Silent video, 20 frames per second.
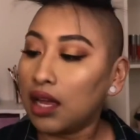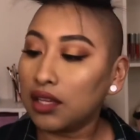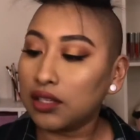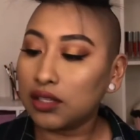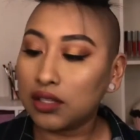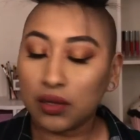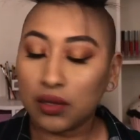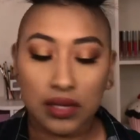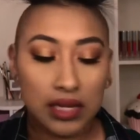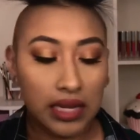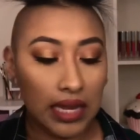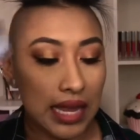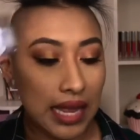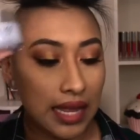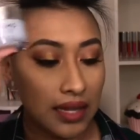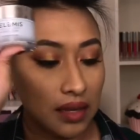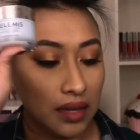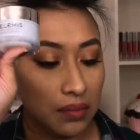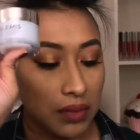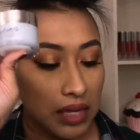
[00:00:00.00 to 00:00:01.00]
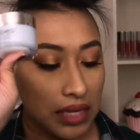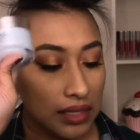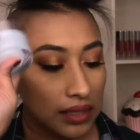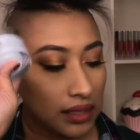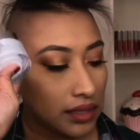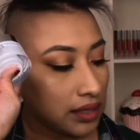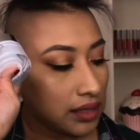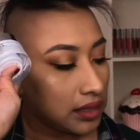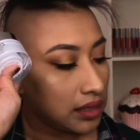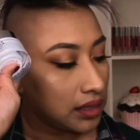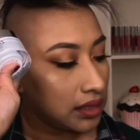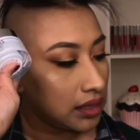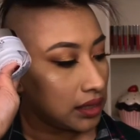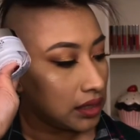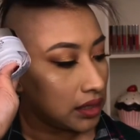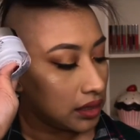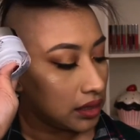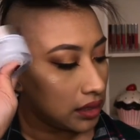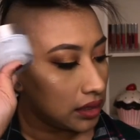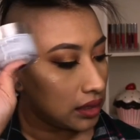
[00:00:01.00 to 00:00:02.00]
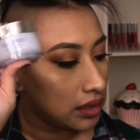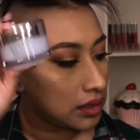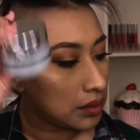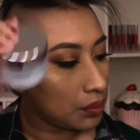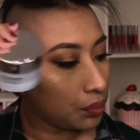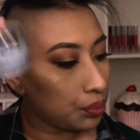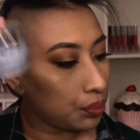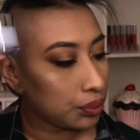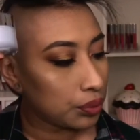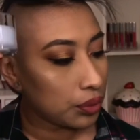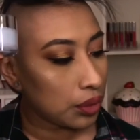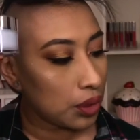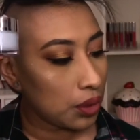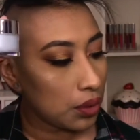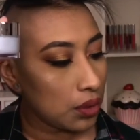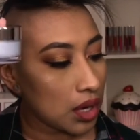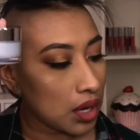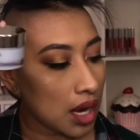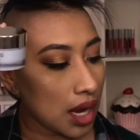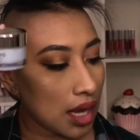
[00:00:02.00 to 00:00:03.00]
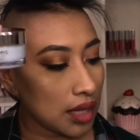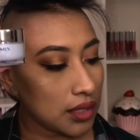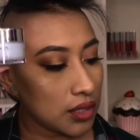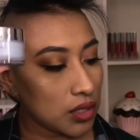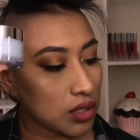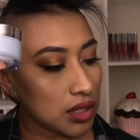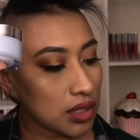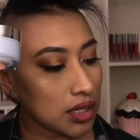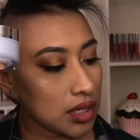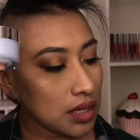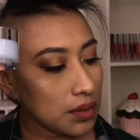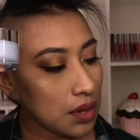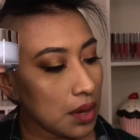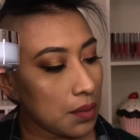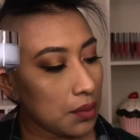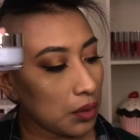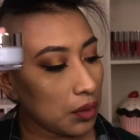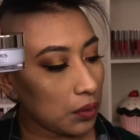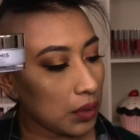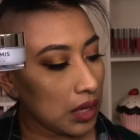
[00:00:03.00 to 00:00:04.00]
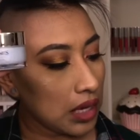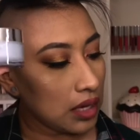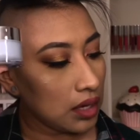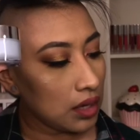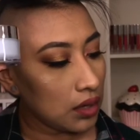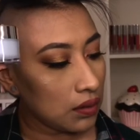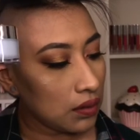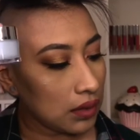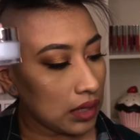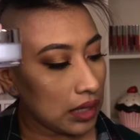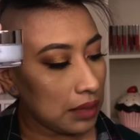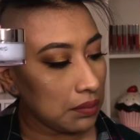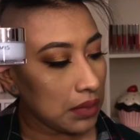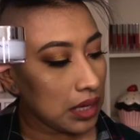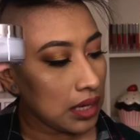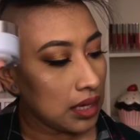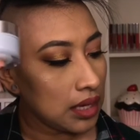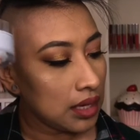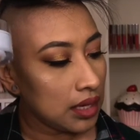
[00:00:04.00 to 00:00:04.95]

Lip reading: So the Elemis Pro Collagen Marine Cream,